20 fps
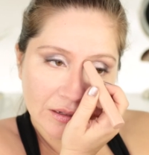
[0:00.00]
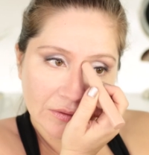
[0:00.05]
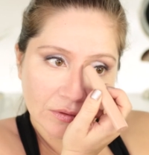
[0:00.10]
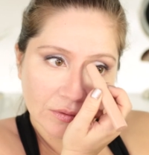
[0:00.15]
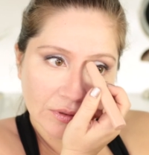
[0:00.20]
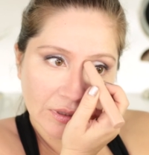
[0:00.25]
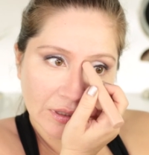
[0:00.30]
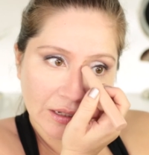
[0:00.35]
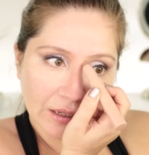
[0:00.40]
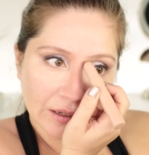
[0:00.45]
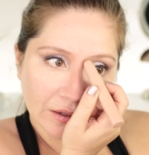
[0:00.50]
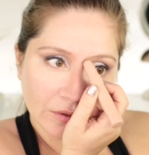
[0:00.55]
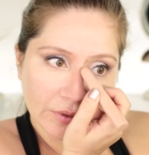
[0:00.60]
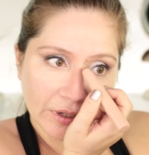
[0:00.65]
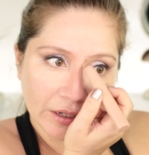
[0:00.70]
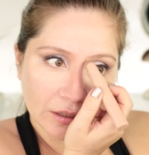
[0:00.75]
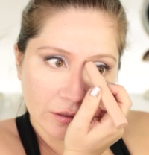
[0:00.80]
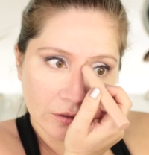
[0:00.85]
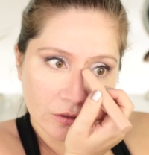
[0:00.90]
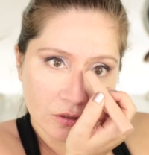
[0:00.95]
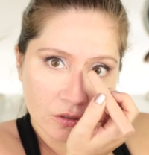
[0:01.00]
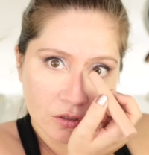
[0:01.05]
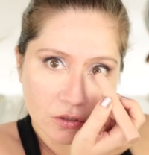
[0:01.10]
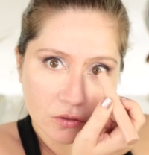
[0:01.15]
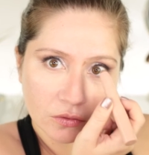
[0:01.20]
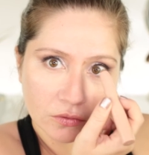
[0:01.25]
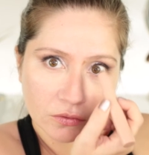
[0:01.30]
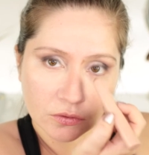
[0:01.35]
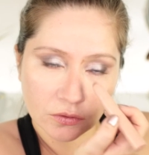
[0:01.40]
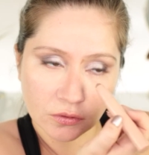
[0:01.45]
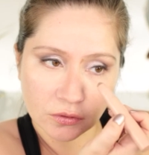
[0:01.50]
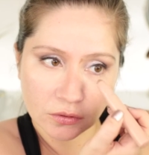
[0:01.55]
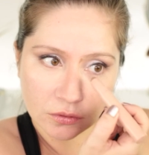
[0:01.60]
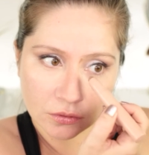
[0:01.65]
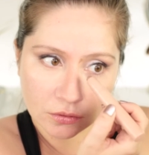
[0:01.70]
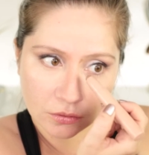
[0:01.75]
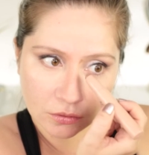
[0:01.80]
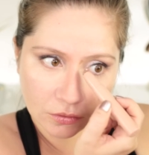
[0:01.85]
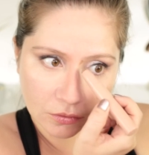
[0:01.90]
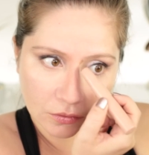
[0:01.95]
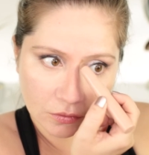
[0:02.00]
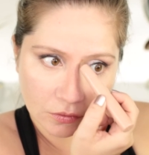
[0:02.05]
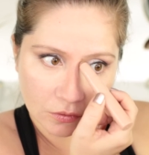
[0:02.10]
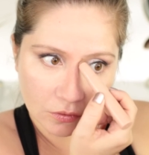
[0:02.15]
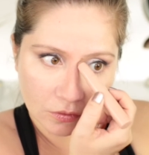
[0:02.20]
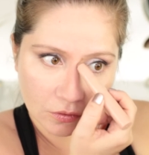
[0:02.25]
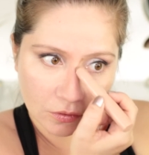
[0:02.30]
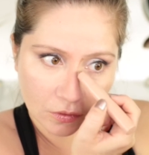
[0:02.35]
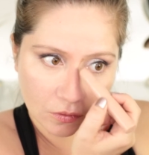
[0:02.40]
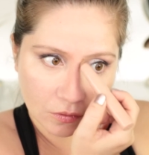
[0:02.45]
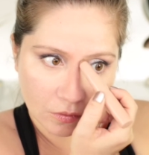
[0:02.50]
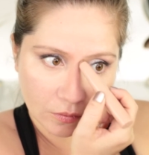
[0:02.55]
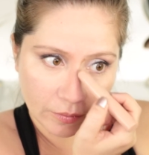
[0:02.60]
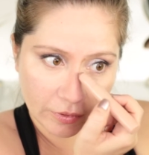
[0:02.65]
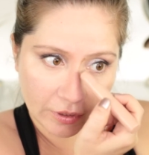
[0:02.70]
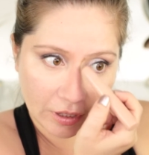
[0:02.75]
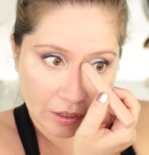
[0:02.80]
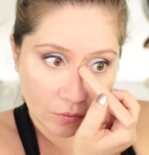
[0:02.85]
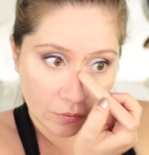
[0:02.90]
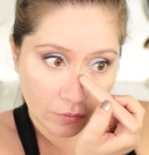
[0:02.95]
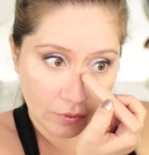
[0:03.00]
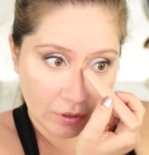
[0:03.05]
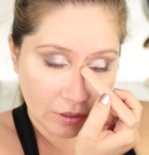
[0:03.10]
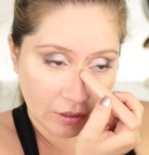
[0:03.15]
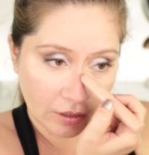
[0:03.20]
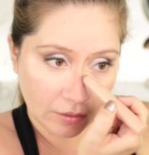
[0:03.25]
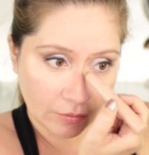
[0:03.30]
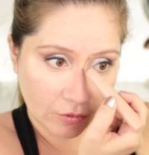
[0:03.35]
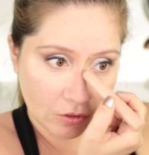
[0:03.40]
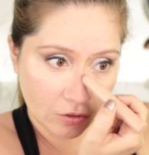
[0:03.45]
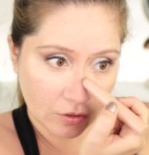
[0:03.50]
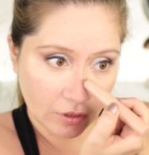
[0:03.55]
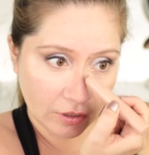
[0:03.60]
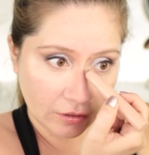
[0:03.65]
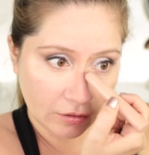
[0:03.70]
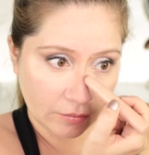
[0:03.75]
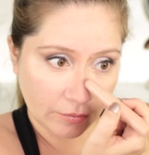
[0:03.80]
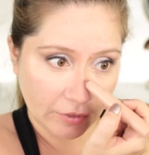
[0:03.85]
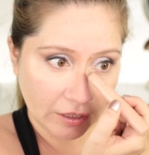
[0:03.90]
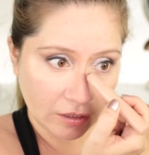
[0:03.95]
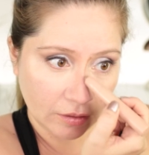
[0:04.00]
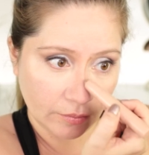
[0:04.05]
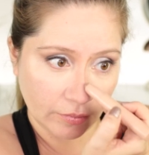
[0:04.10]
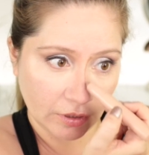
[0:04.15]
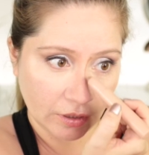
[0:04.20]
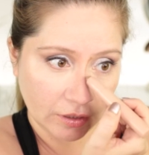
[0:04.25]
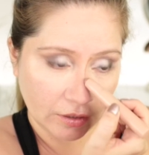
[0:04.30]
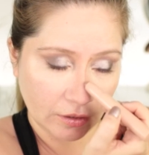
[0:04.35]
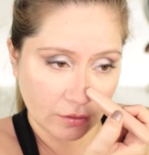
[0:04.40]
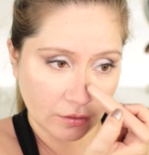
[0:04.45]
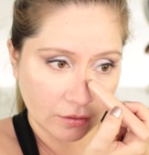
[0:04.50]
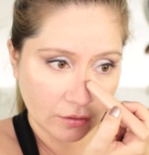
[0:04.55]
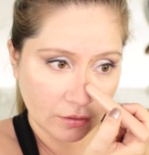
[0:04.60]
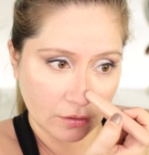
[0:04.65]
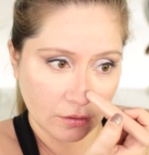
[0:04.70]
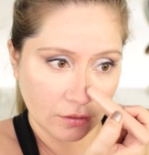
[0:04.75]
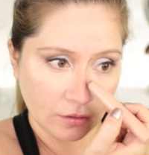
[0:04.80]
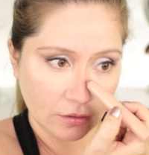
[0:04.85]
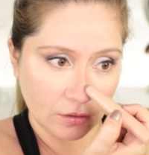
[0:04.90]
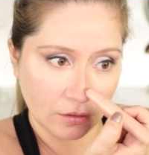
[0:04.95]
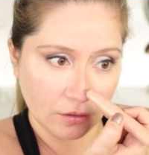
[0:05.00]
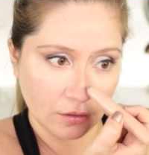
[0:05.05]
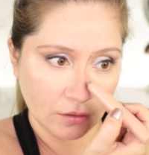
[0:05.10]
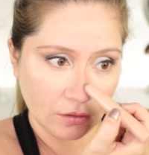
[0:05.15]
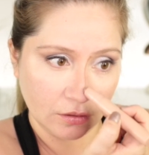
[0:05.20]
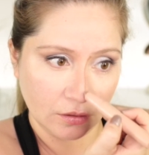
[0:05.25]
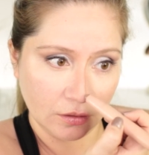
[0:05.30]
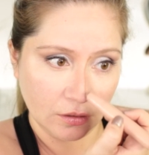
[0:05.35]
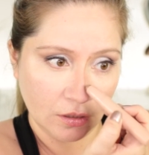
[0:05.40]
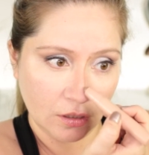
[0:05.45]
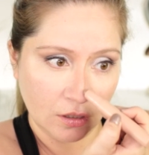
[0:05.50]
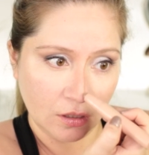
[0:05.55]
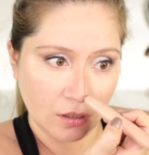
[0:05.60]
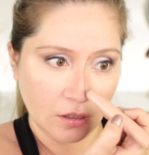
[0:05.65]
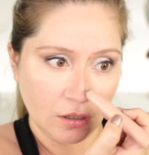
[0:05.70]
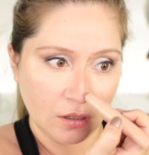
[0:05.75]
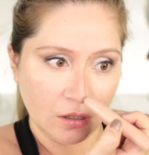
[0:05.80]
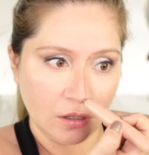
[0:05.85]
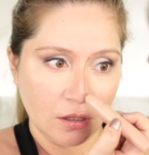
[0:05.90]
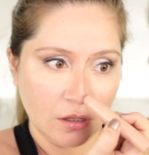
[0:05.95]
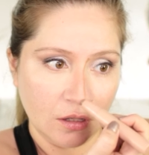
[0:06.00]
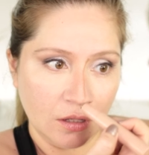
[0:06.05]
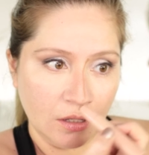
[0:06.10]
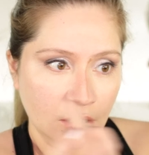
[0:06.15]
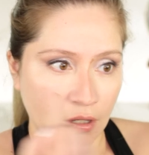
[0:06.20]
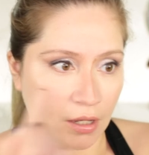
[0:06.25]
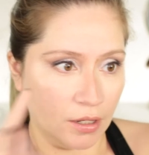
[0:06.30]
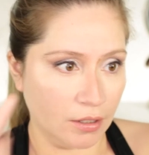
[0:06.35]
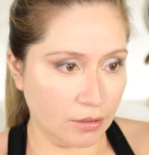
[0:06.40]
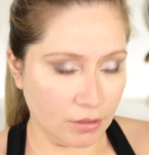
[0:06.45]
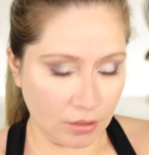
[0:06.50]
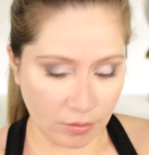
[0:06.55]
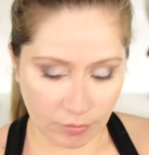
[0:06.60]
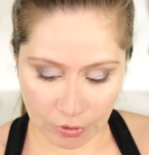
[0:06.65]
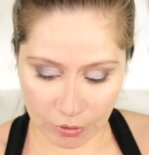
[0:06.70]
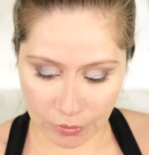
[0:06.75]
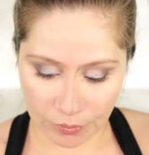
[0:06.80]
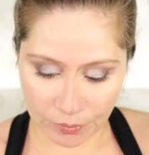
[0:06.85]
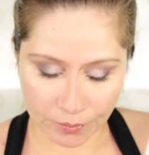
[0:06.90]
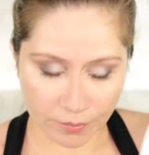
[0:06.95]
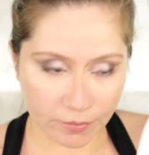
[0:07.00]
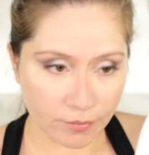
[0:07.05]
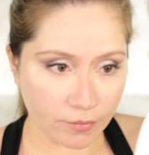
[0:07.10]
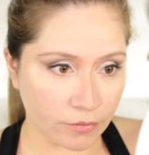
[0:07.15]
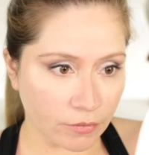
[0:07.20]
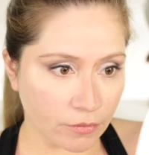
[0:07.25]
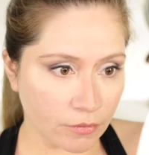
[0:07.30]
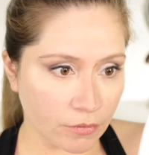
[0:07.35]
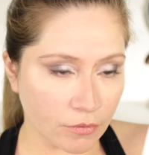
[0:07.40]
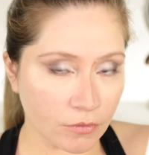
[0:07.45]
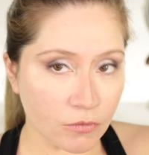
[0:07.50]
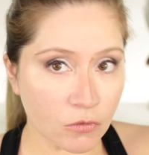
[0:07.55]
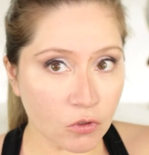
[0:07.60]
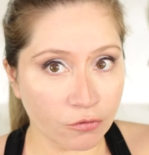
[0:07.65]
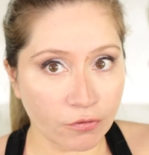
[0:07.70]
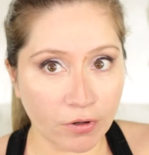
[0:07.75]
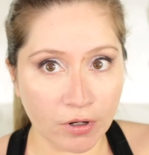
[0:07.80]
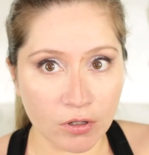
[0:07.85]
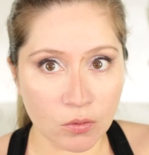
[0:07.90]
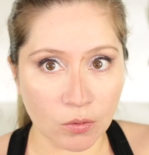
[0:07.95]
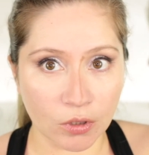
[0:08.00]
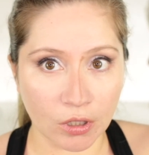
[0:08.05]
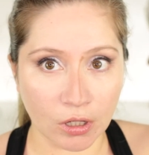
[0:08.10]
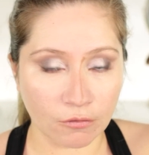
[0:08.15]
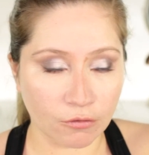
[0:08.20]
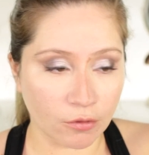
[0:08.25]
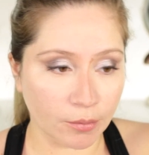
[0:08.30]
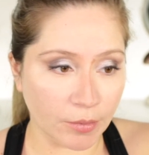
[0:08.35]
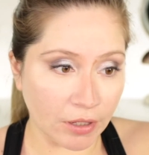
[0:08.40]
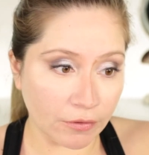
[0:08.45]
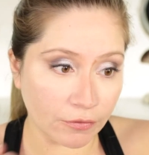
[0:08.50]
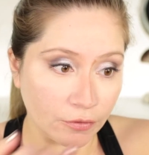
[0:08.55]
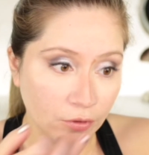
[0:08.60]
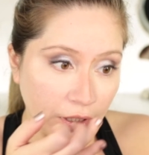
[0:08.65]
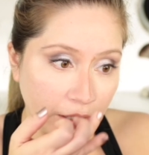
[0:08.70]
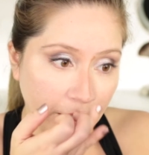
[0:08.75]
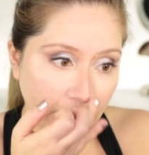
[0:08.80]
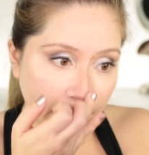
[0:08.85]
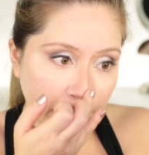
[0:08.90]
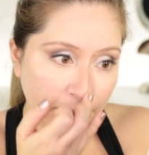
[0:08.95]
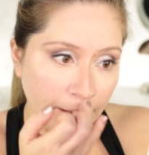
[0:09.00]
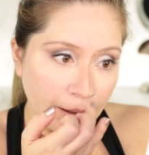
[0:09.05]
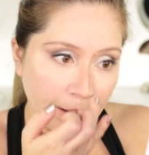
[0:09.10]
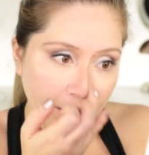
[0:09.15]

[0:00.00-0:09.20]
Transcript: really liked reality shows. So, but I really am enjoying their makeup line, the KKW. So far it's working for me. I feel like